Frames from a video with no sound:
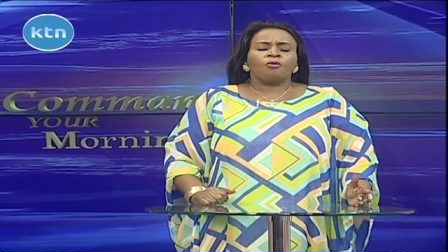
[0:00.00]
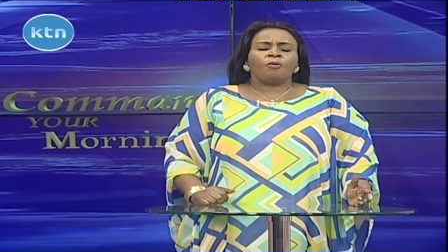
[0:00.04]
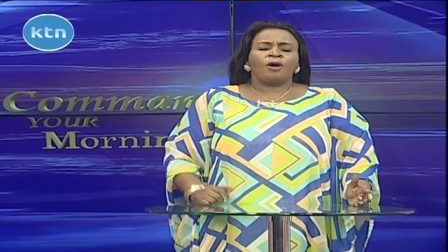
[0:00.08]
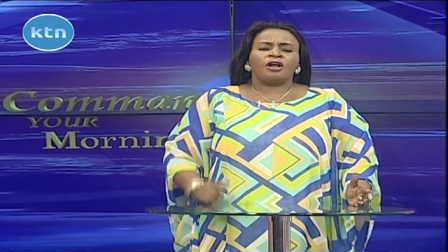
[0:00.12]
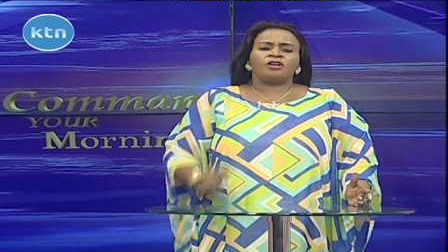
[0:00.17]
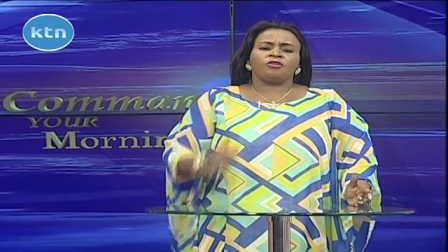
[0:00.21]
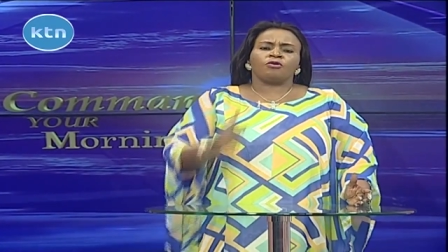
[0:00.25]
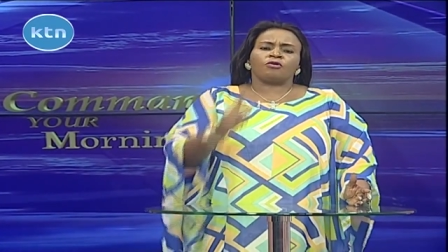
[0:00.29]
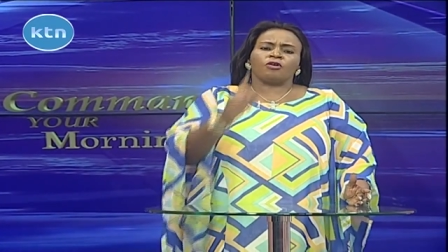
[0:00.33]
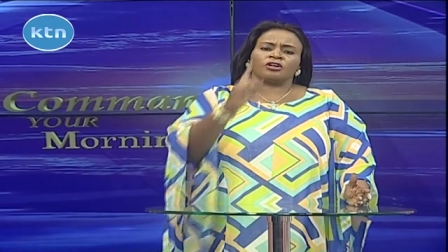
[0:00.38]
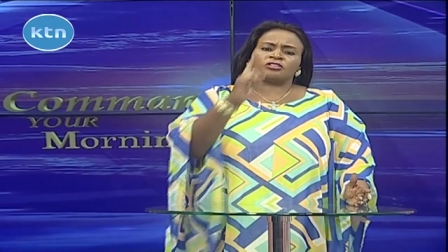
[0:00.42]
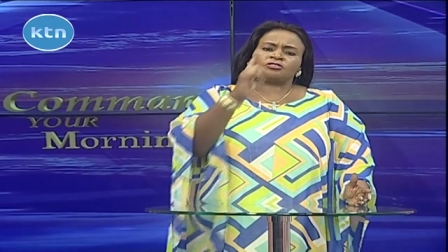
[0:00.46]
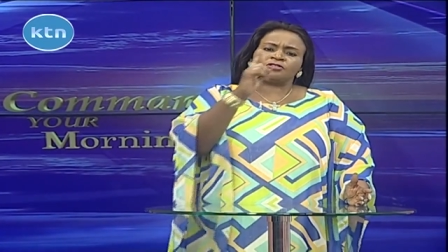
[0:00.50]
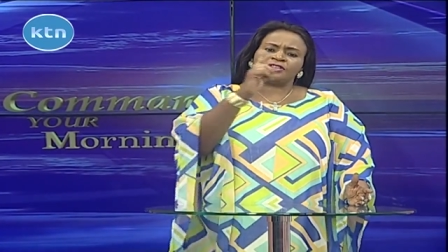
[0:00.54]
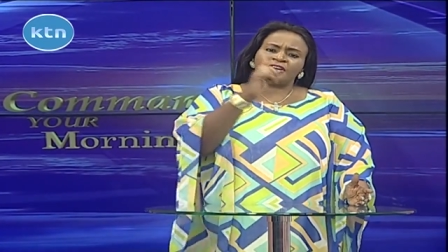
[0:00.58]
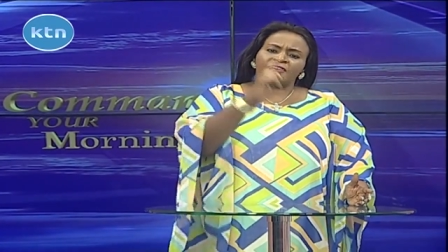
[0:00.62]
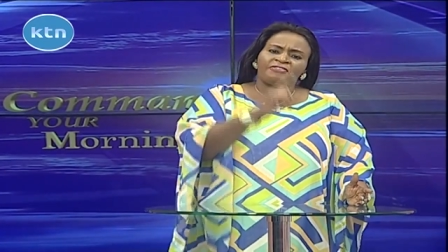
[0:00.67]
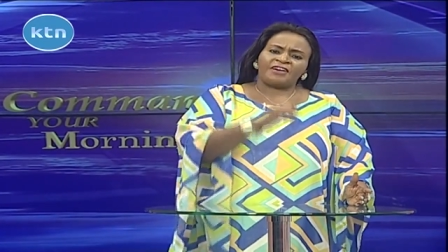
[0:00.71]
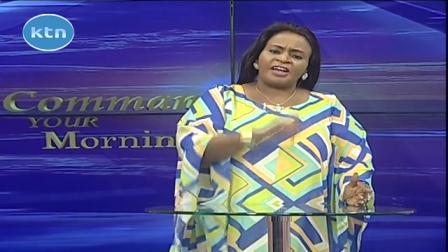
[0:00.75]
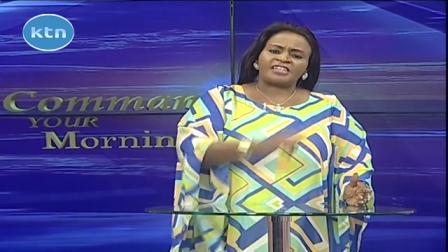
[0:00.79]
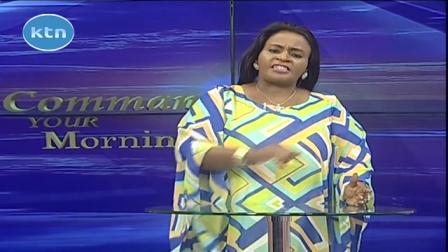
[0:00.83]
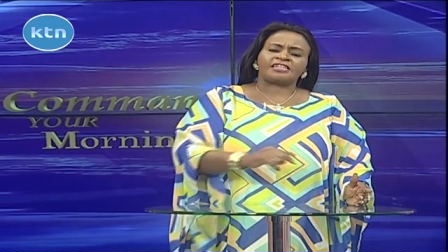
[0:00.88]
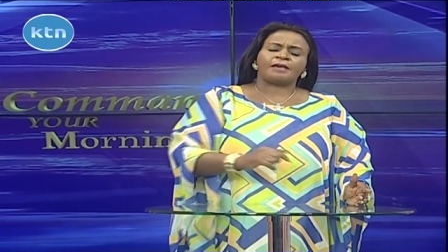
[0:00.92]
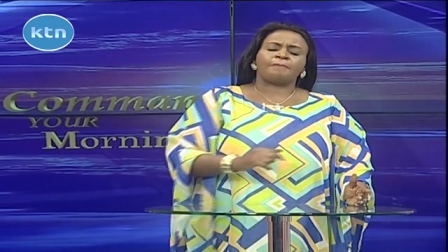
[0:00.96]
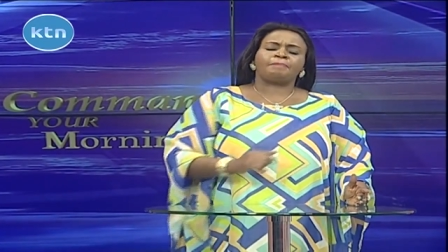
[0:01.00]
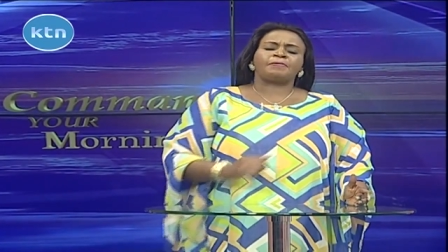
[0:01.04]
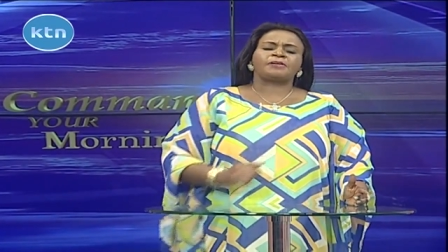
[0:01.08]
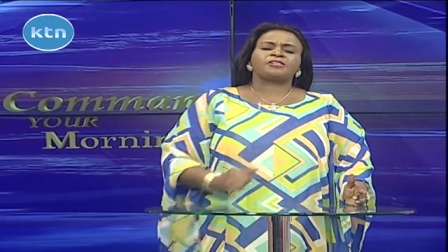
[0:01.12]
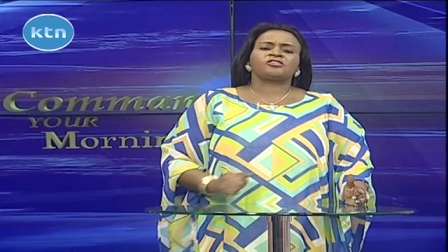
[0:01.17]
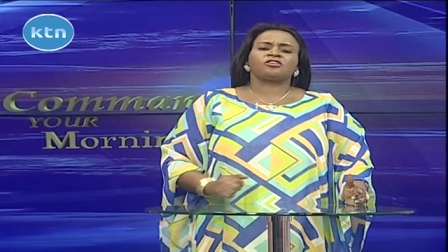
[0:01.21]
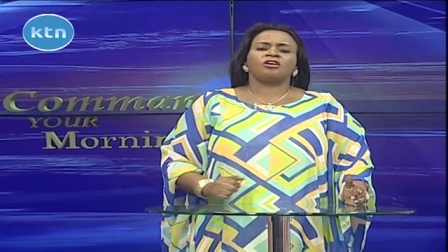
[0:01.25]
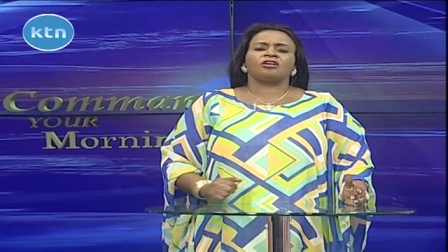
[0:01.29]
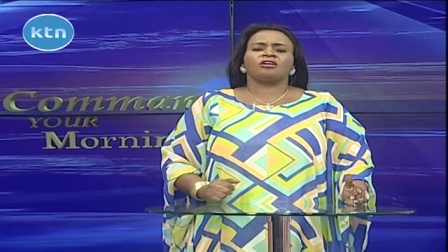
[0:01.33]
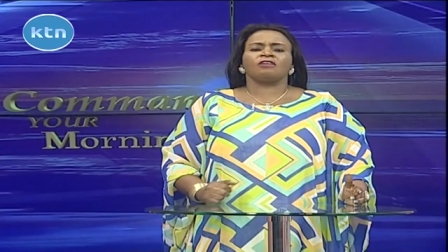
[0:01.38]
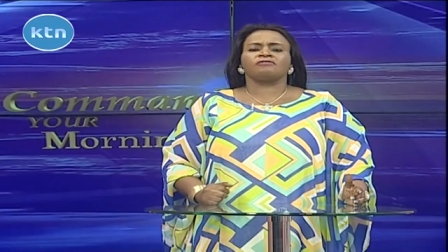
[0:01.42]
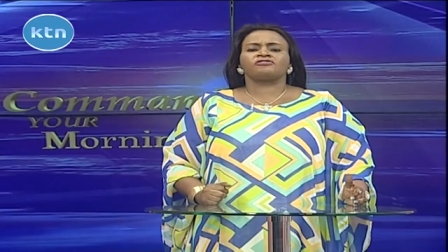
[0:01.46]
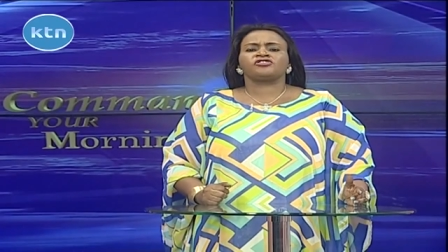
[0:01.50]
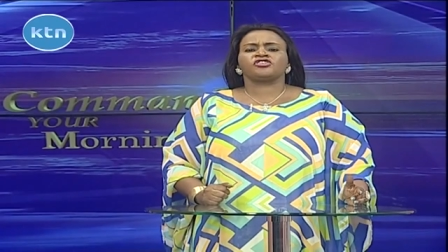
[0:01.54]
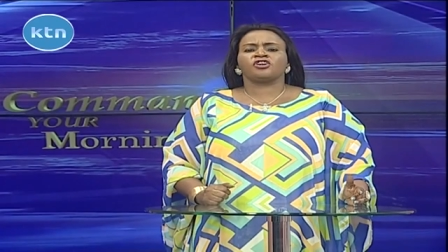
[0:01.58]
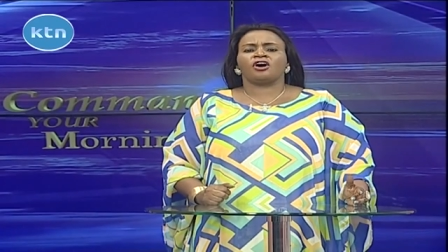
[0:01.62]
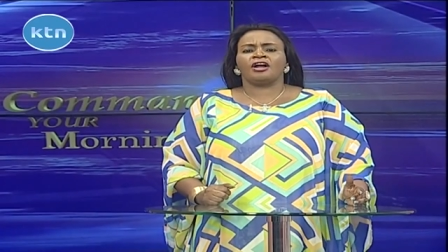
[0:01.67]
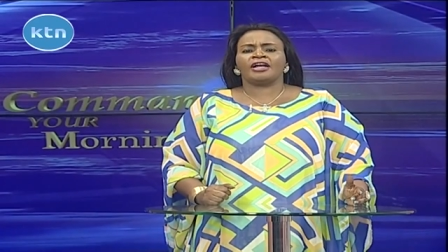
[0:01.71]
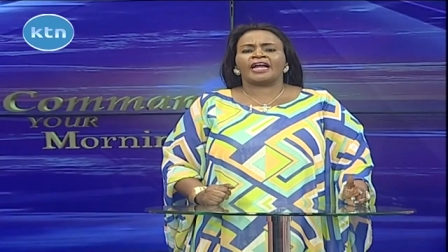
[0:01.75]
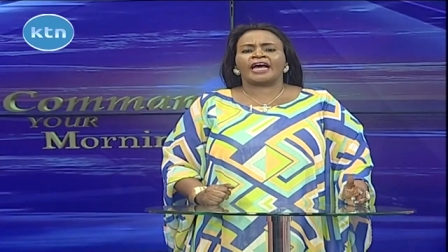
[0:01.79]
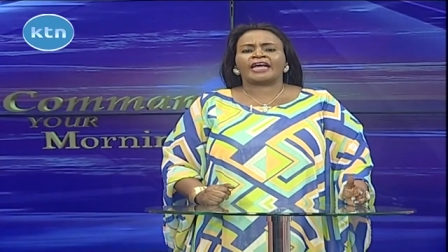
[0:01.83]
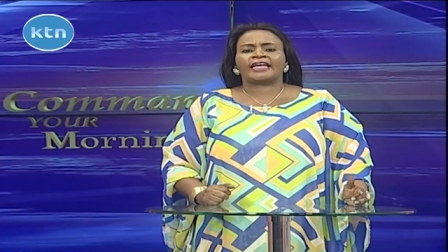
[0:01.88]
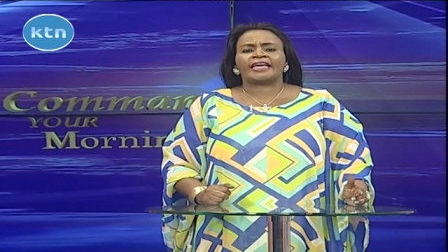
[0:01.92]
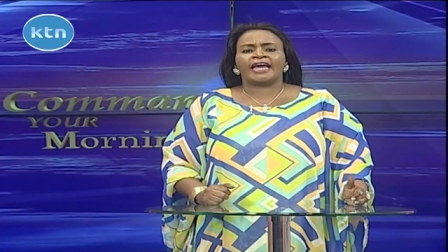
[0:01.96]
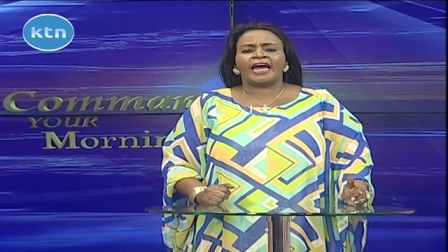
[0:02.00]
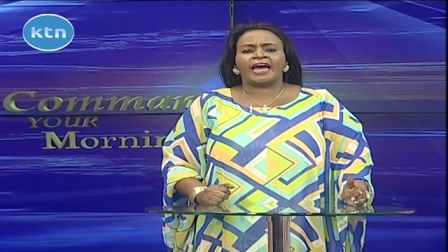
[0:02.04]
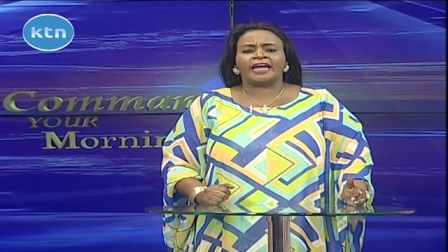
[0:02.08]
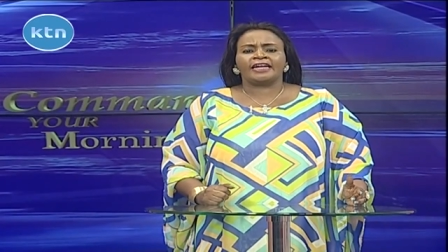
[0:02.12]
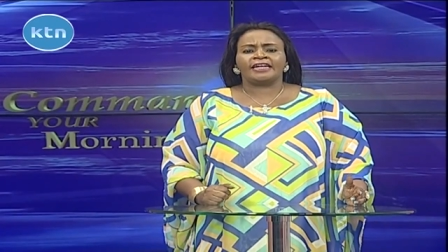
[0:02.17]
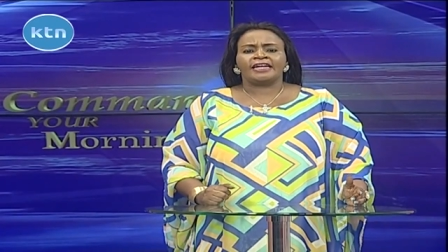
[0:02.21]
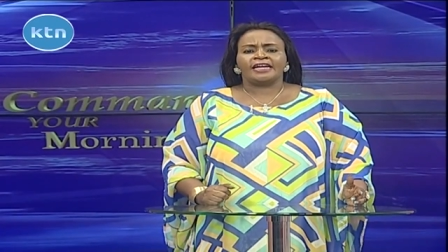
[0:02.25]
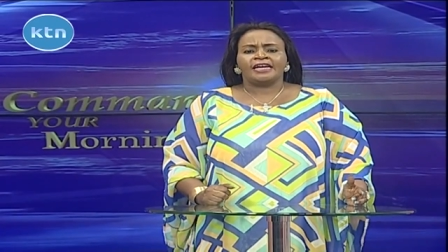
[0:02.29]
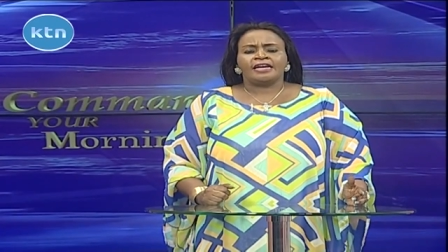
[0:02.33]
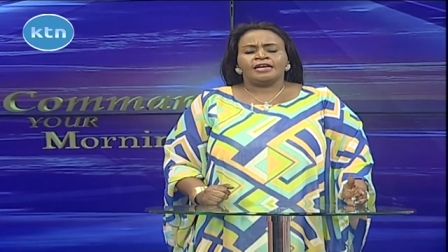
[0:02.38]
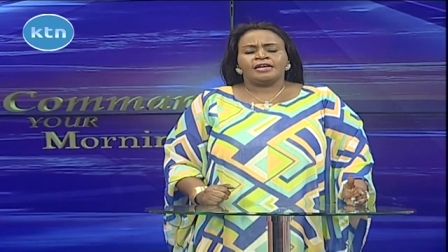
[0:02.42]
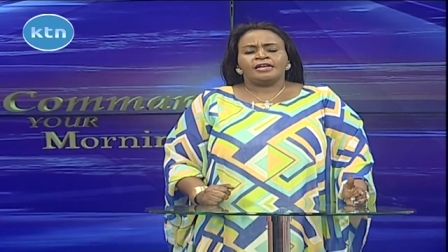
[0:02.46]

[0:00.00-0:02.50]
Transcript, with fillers: When you go to the first epistle of John again,